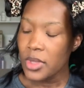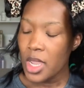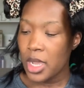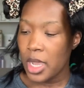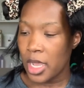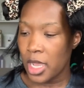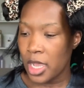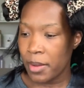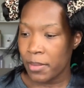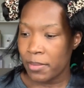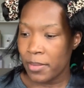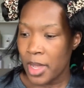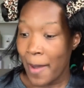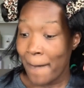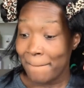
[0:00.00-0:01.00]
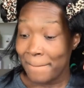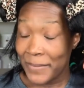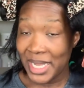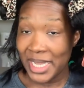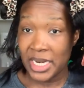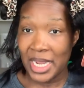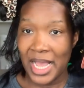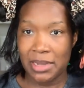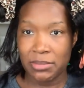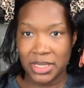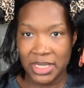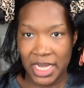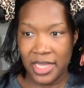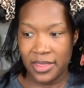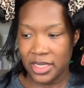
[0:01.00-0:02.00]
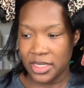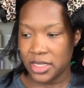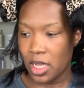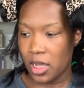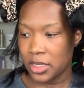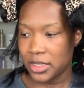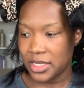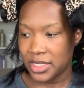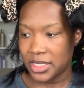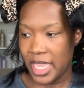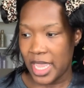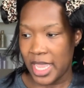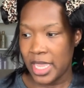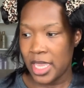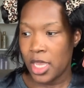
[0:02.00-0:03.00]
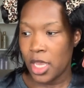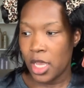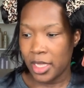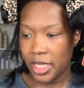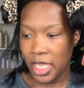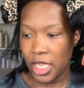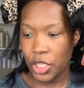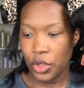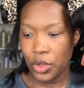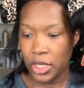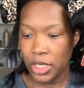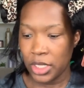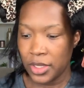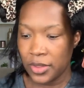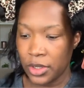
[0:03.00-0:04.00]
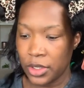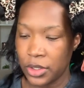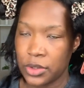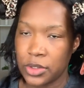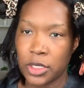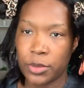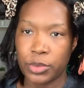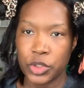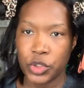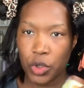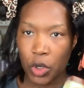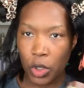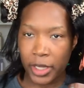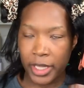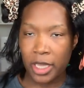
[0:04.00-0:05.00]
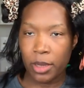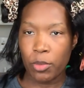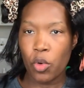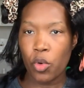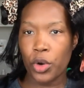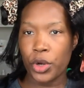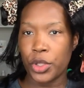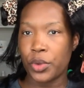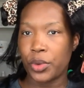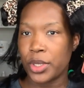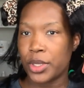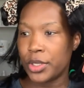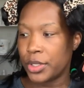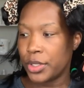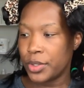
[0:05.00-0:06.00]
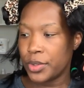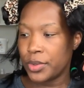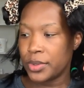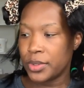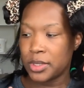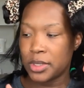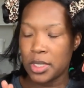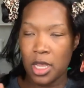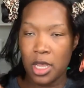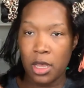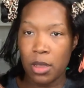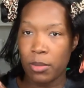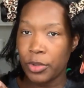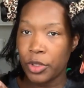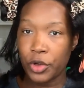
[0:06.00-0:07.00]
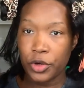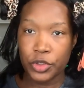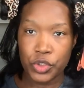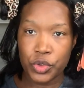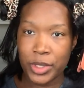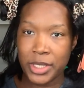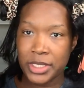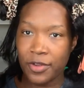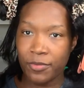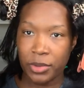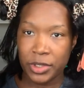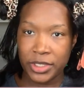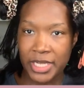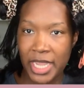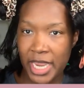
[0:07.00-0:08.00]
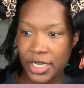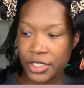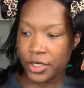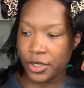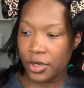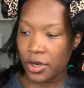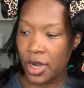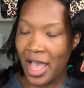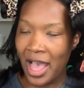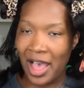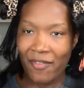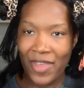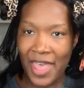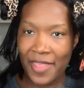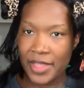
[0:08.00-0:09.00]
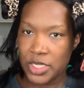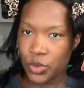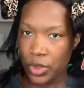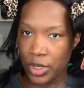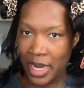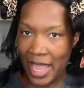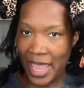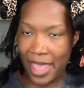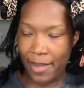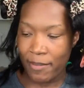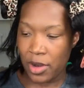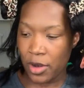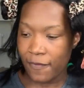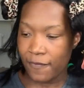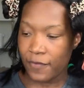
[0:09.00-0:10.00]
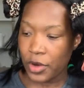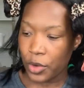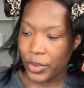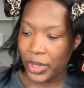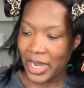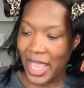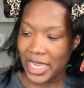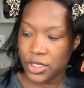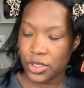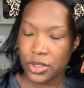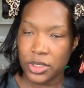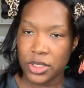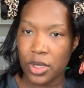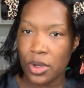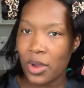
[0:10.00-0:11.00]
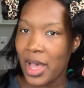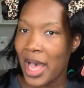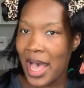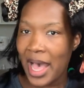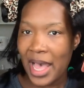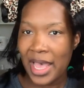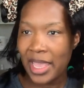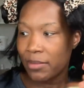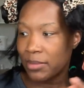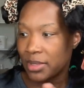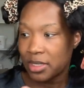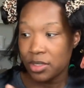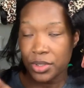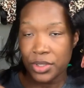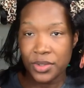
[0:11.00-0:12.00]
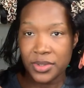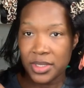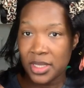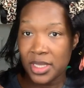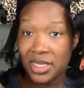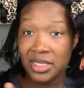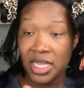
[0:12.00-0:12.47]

Um, but I'm saying this all to say, again, you can either use a petroleum or you can use um, your choice of protector. I've had this one, I had my firm relaxer, so I am still using this